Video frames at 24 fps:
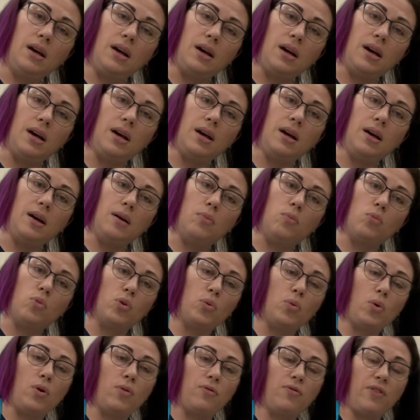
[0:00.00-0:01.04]
We
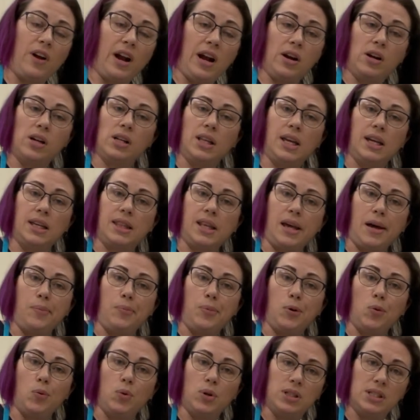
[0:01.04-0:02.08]
won't fire it like that,
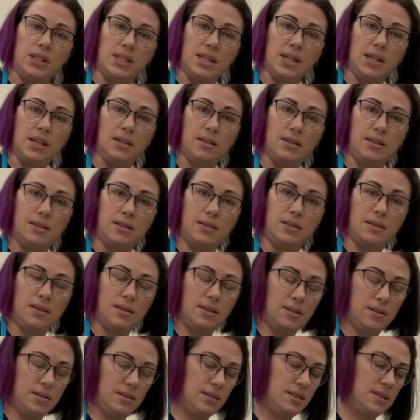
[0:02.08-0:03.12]
but once it's
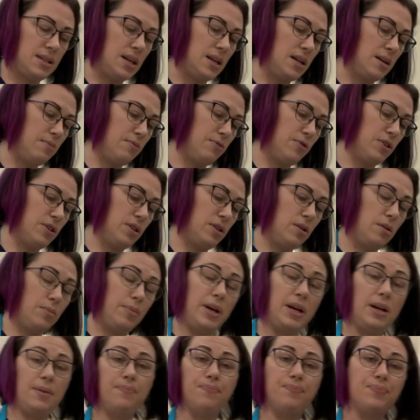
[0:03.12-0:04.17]
set up for a little
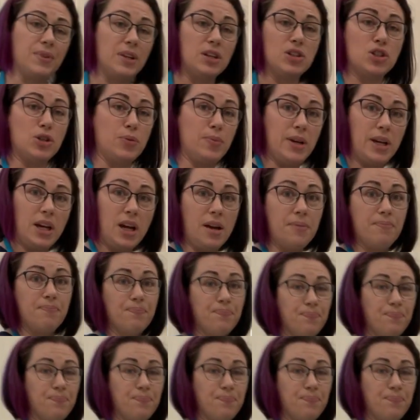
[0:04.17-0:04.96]
bit, it should be good.